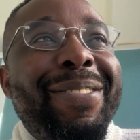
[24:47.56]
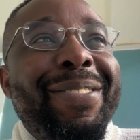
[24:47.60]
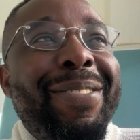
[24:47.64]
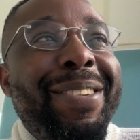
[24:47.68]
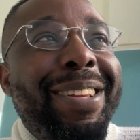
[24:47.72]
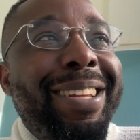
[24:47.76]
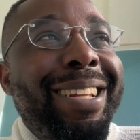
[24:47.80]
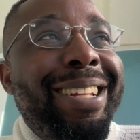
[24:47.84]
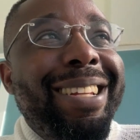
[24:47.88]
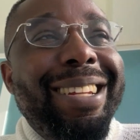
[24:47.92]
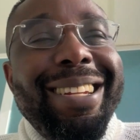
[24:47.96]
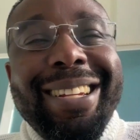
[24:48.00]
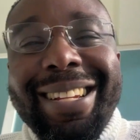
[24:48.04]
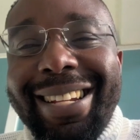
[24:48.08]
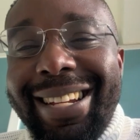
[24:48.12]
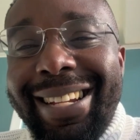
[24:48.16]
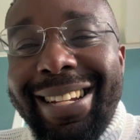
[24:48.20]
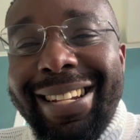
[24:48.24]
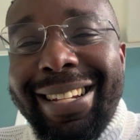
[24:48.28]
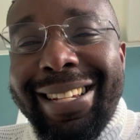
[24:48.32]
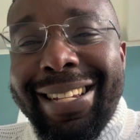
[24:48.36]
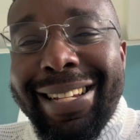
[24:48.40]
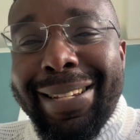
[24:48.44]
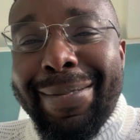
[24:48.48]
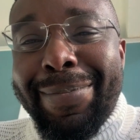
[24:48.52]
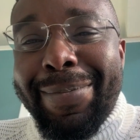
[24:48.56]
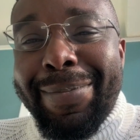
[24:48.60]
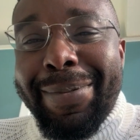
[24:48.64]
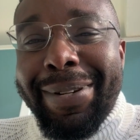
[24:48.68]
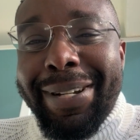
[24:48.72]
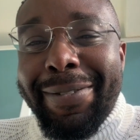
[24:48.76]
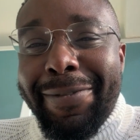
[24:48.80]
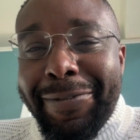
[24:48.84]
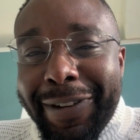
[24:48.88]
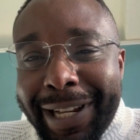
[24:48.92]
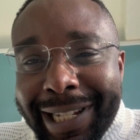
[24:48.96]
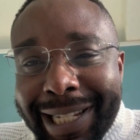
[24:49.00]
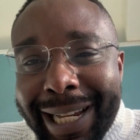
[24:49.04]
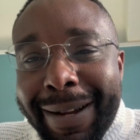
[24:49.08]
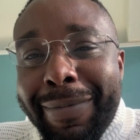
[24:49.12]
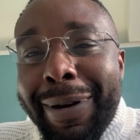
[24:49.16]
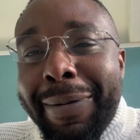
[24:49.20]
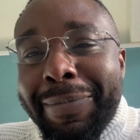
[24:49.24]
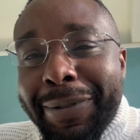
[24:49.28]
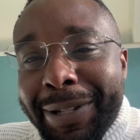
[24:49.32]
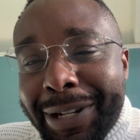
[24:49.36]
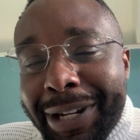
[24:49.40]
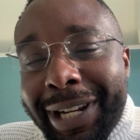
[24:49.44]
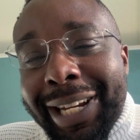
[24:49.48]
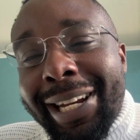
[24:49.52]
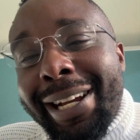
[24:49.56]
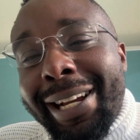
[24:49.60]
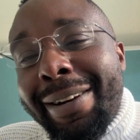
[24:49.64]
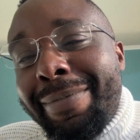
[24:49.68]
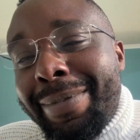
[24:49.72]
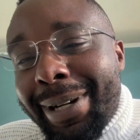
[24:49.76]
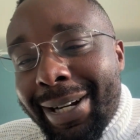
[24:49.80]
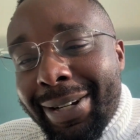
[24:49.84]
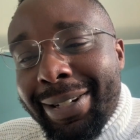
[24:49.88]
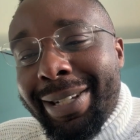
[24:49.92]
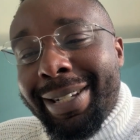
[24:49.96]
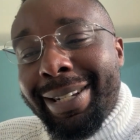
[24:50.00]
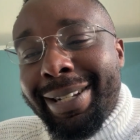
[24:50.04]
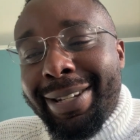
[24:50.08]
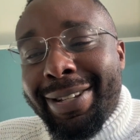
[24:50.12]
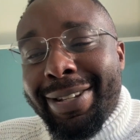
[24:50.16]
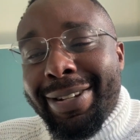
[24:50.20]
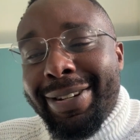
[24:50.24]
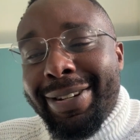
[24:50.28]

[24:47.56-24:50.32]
Well, this is the first time I'm talking about it,